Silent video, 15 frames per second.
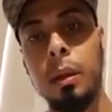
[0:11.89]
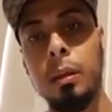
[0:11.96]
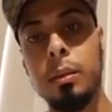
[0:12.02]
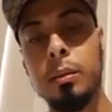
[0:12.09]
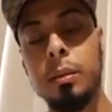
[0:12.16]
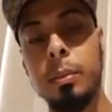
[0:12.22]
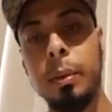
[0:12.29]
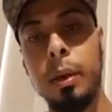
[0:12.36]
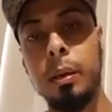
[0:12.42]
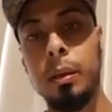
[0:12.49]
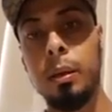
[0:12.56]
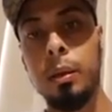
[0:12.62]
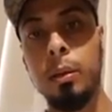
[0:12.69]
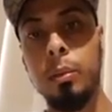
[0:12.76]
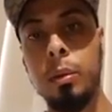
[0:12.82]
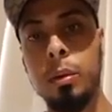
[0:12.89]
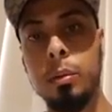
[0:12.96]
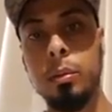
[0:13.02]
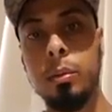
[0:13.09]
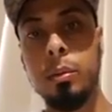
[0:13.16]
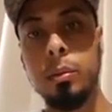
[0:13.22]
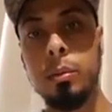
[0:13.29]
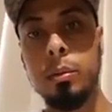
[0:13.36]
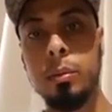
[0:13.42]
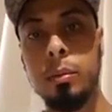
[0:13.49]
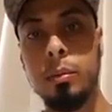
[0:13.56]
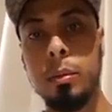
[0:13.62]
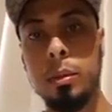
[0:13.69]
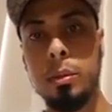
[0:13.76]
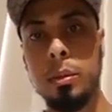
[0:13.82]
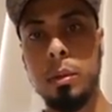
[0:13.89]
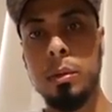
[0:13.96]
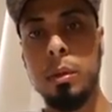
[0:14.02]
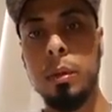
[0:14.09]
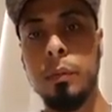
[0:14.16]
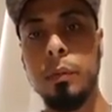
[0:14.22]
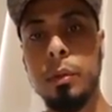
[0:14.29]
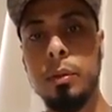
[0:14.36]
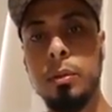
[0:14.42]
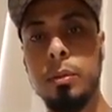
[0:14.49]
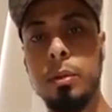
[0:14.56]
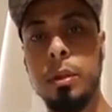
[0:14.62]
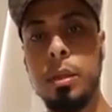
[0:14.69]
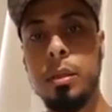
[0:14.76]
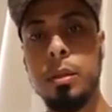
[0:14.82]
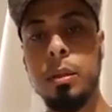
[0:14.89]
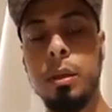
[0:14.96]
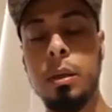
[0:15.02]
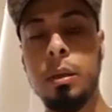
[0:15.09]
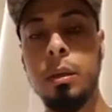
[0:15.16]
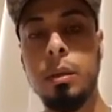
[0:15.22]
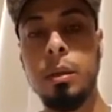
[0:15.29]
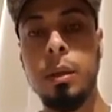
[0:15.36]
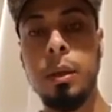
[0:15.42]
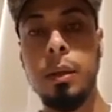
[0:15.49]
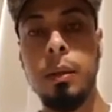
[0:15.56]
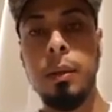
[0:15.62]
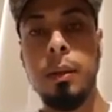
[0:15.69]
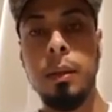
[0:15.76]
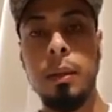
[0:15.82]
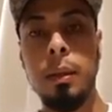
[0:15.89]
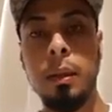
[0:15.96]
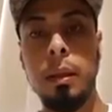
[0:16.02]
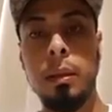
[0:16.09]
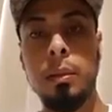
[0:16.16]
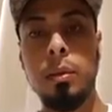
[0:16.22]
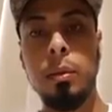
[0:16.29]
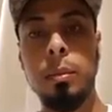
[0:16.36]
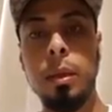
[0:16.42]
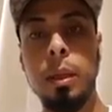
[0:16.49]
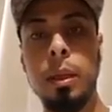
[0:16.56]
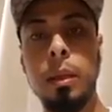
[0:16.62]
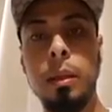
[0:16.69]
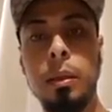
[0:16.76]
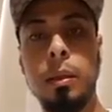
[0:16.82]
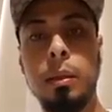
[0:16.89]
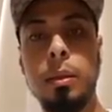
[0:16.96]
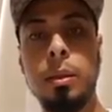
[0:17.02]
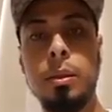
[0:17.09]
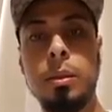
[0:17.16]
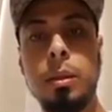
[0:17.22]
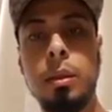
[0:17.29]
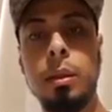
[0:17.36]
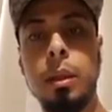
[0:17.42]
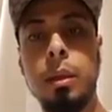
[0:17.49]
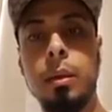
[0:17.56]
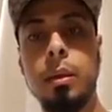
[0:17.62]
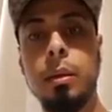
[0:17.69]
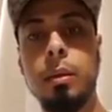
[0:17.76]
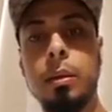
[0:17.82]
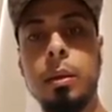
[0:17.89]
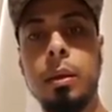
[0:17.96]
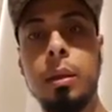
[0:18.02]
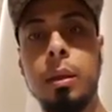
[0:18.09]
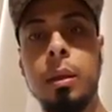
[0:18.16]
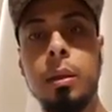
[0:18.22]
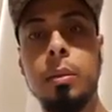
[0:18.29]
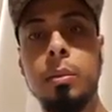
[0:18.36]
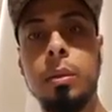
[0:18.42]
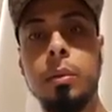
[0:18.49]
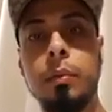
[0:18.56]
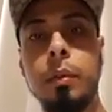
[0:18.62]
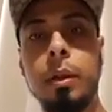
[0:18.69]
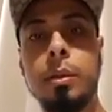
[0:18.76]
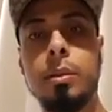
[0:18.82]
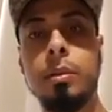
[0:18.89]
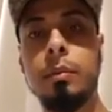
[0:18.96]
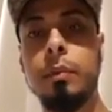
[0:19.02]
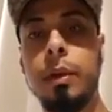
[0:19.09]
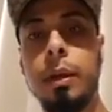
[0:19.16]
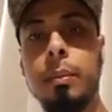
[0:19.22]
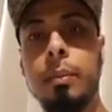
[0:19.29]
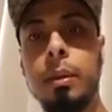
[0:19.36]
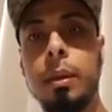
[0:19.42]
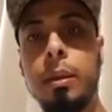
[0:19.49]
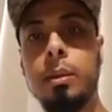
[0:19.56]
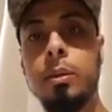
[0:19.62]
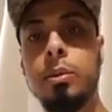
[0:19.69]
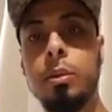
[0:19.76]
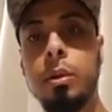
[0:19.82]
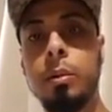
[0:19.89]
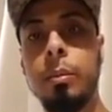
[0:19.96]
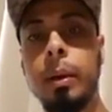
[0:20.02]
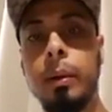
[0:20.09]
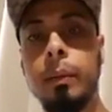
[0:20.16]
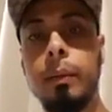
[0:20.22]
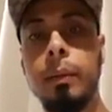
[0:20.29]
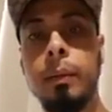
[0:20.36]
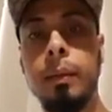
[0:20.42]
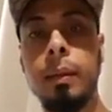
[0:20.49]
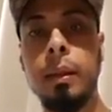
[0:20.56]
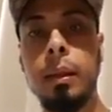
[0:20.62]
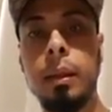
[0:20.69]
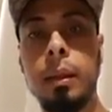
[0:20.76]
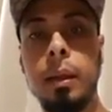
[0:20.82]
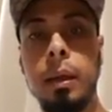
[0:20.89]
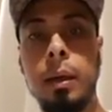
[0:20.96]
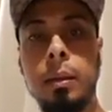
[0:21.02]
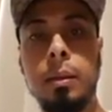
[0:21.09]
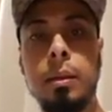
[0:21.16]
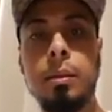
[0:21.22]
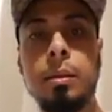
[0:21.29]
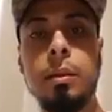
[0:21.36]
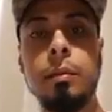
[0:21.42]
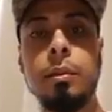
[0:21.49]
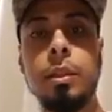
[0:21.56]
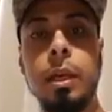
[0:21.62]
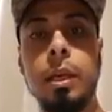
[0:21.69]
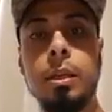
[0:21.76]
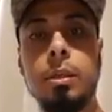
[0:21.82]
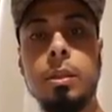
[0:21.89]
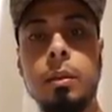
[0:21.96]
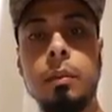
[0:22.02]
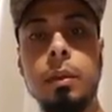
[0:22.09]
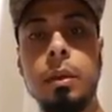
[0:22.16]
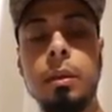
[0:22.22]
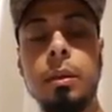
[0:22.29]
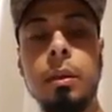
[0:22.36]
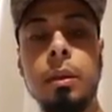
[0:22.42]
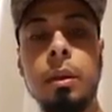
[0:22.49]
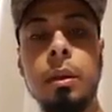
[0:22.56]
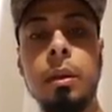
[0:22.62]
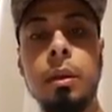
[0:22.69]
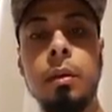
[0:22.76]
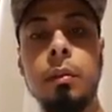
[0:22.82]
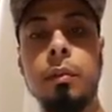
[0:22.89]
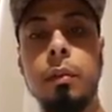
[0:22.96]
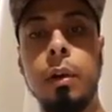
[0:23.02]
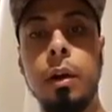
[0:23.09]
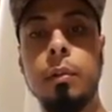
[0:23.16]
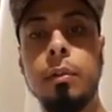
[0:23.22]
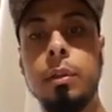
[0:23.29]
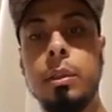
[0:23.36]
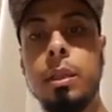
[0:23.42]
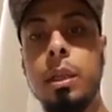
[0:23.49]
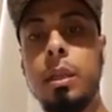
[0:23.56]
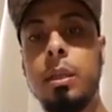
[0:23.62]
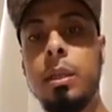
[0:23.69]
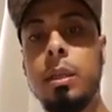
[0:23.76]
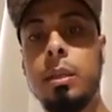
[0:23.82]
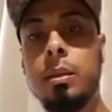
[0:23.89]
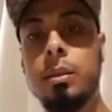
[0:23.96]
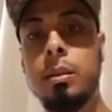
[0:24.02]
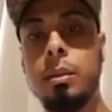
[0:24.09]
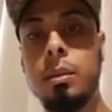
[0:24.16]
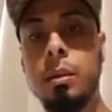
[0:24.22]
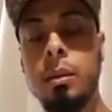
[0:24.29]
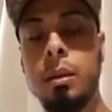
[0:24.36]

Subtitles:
And subhanAllah, the world was so different 2 years ago. Normally, you sit there with friends and family and you talk about how things have changed over 5 or 10 years.